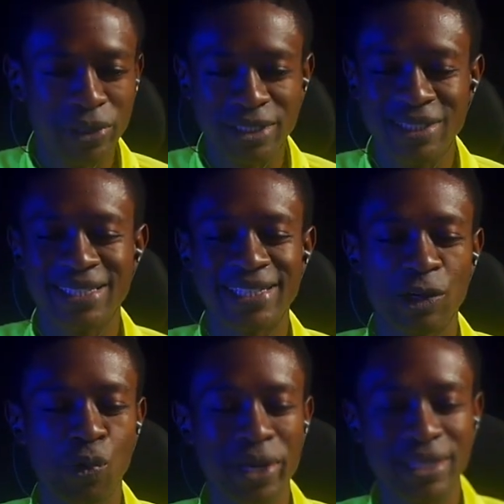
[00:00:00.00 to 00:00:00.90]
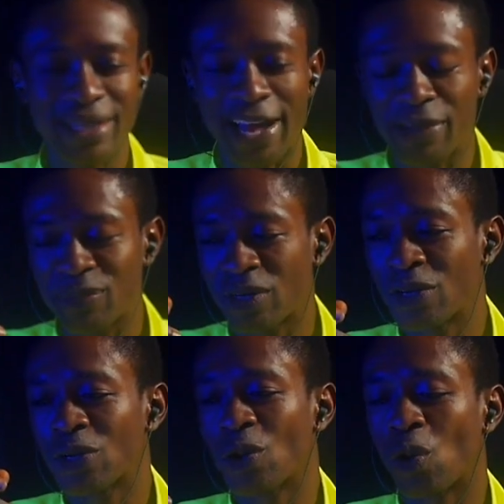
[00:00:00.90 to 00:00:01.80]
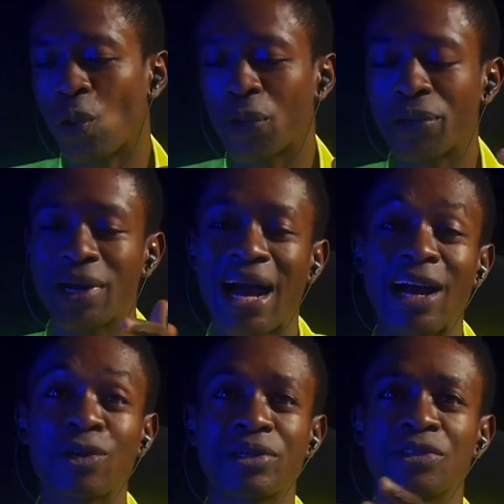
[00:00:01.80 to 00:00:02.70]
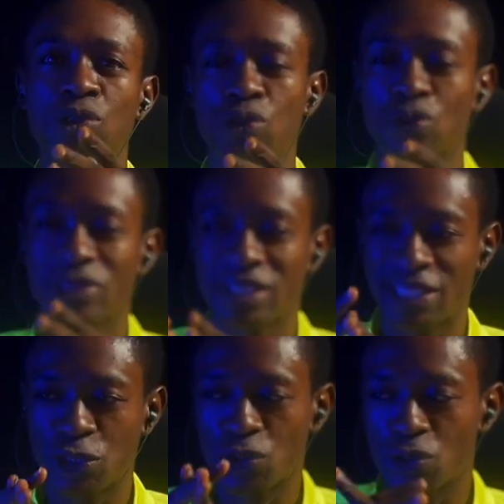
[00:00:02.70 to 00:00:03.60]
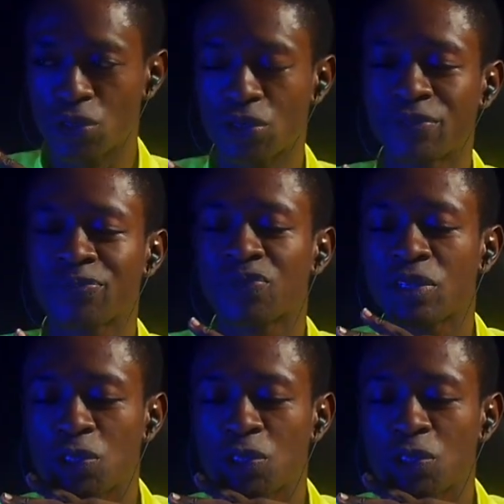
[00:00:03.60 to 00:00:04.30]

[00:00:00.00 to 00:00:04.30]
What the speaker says: one, the wing type, or according to the use.